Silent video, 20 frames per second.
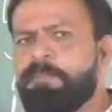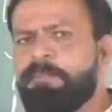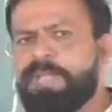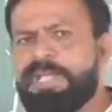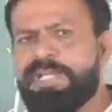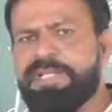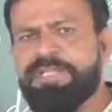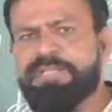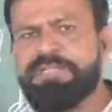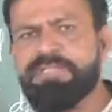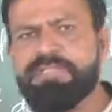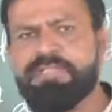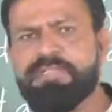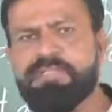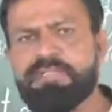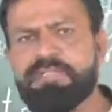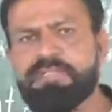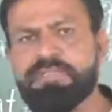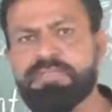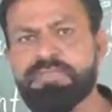
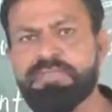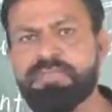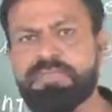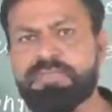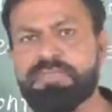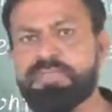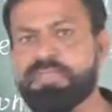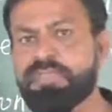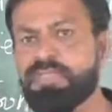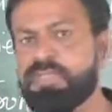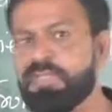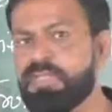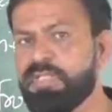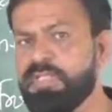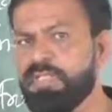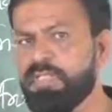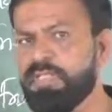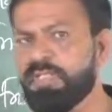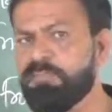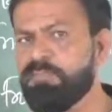met, the
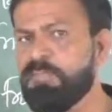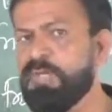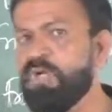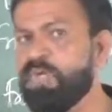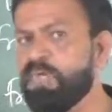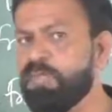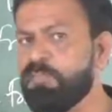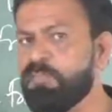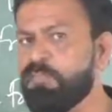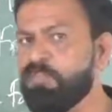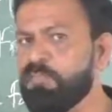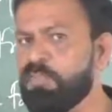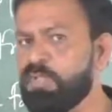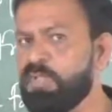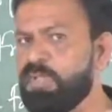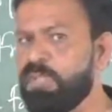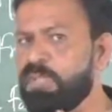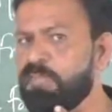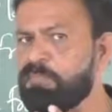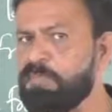third
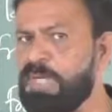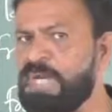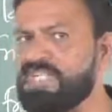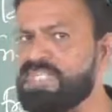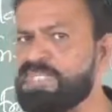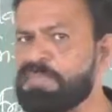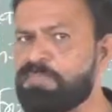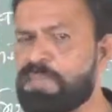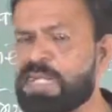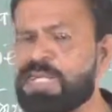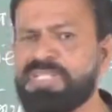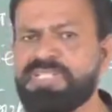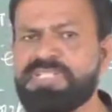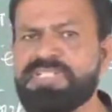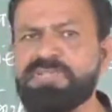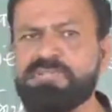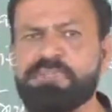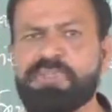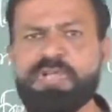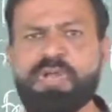or past
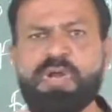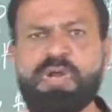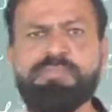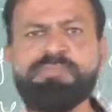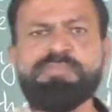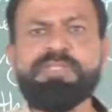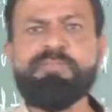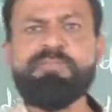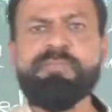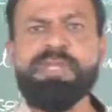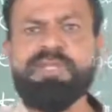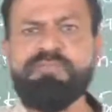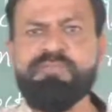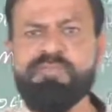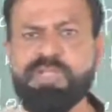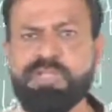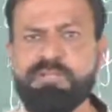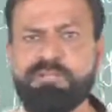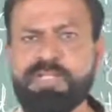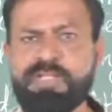participle of the main
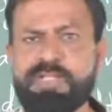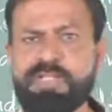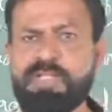verb,